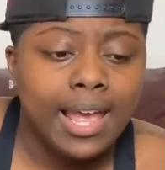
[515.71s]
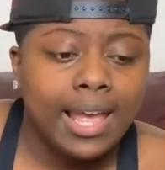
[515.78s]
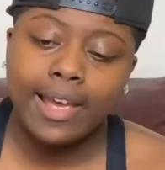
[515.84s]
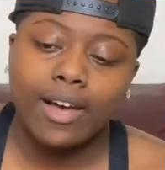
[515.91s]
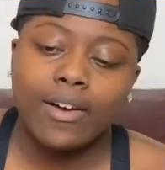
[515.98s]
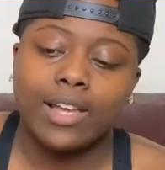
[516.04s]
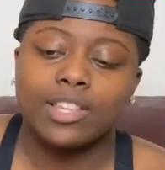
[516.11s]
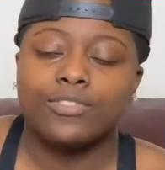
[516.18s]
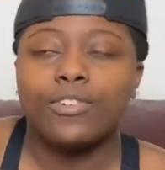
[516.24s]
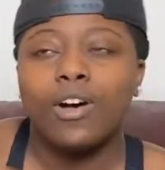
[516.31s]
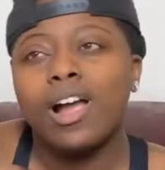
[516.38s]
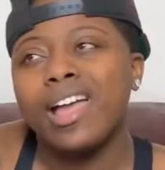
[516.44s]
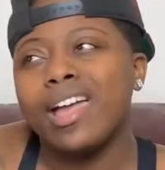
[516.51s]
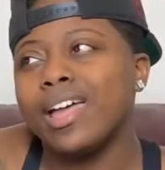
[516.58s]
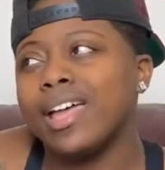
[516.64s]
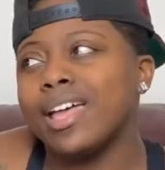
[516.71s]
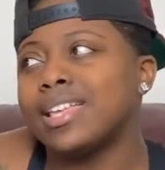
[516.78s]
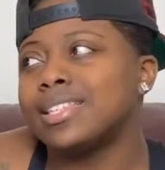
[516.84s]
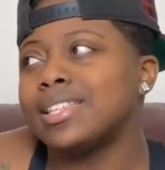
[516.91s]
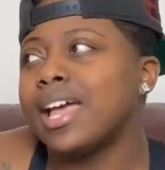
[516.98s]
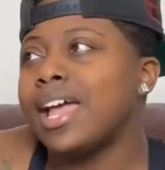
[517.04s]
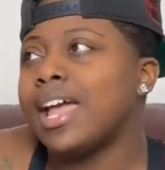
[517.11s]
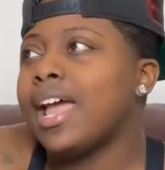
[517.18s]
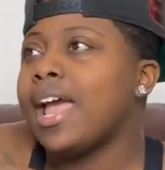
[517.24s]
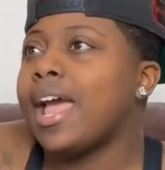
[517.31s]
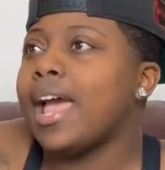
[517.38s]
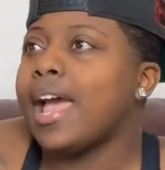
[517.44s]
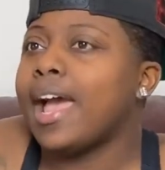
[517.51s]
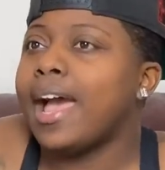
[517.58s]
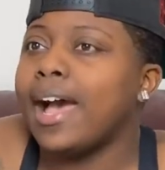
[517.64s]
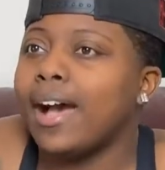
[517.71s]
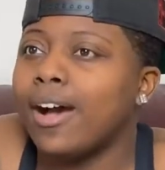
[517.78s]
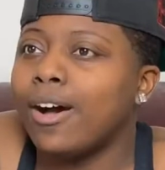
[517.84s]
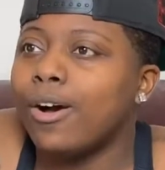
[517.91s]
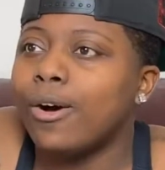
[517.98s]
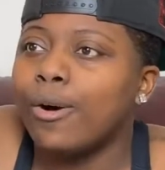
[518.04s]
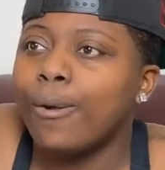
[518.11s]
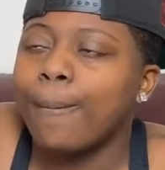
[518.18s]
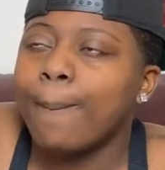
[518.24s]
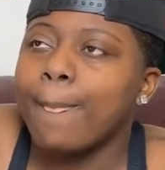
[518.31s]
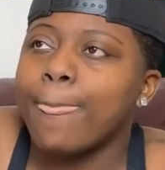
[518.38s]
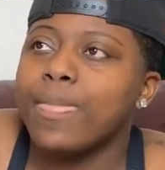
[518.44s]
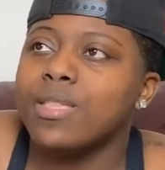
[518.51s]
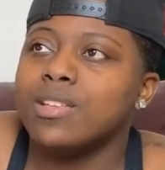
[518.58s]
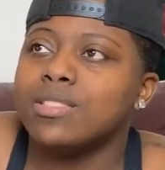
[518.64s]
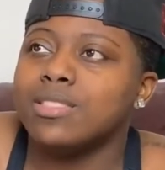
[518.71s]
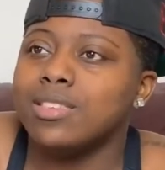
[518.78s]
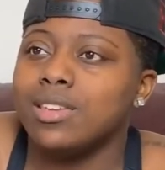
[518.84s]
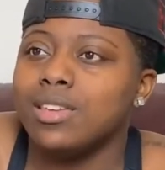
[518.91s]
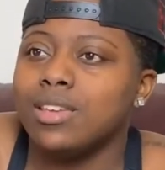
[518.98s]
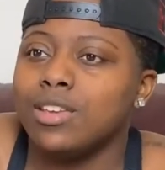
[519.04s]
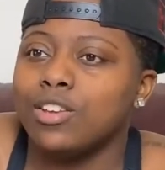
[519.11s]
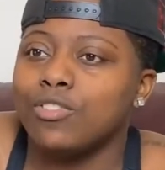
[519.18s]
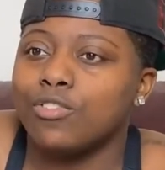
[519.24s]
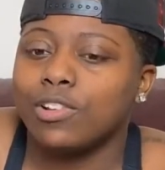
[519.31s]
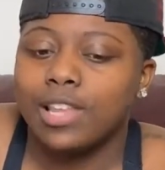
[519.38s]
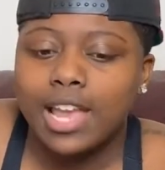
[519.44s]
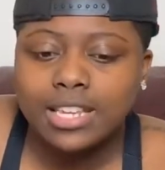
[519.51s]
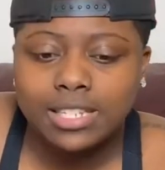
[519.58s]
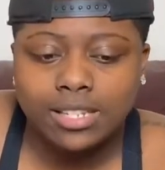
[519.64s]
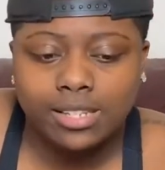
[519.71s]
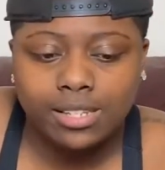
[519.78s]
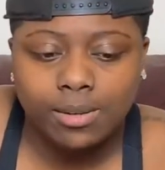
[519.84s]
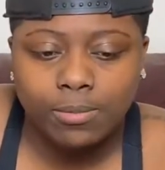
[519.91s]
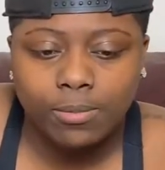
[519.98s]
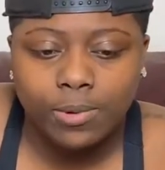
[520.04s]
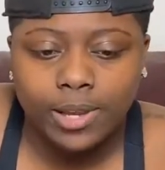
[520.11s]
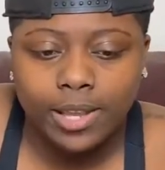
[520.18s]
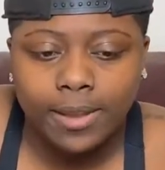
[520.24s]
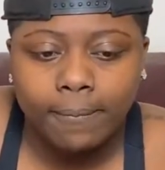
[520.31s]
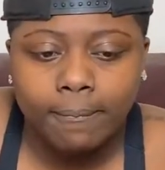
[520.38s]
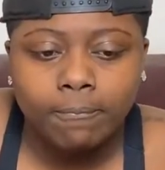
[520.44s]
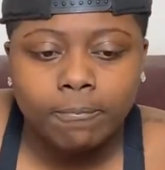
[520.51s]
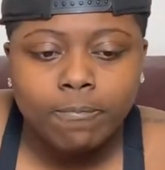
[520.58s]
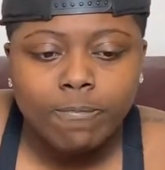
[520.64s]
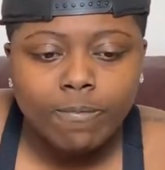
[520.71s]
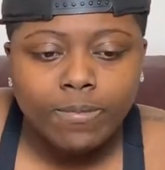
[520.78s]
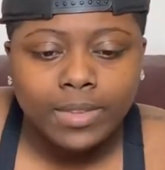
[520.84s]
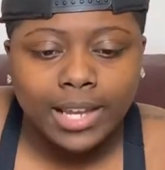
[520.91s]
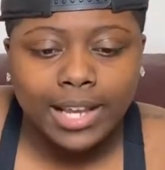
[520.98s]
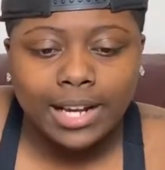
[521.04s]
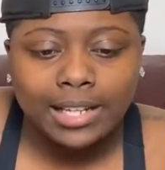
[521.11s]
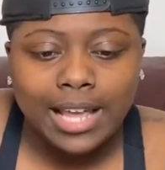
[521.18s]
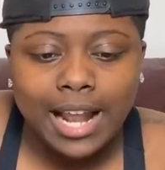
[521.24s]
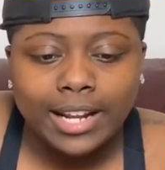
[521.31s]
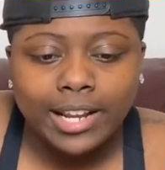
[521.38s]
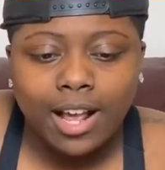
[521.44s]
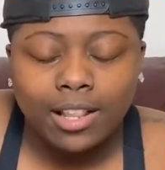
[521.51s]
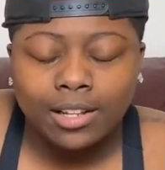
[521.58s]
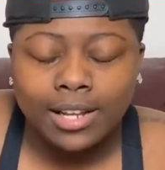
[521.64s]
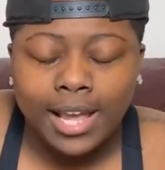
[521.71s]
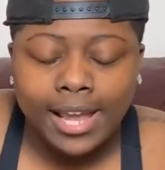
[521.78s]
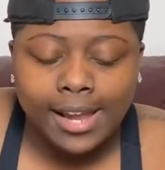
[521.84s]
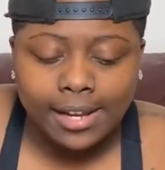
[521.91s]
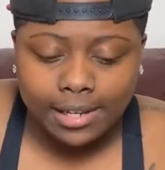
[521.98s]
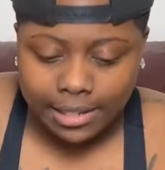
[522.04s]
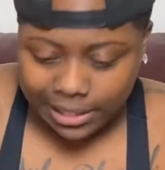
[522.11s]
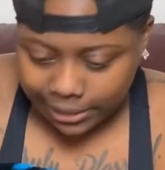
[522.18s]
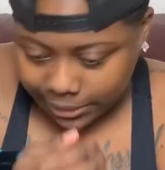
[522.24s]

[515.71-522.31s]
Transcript: Now, as far as how the relationship went, and a lot of y'all are like,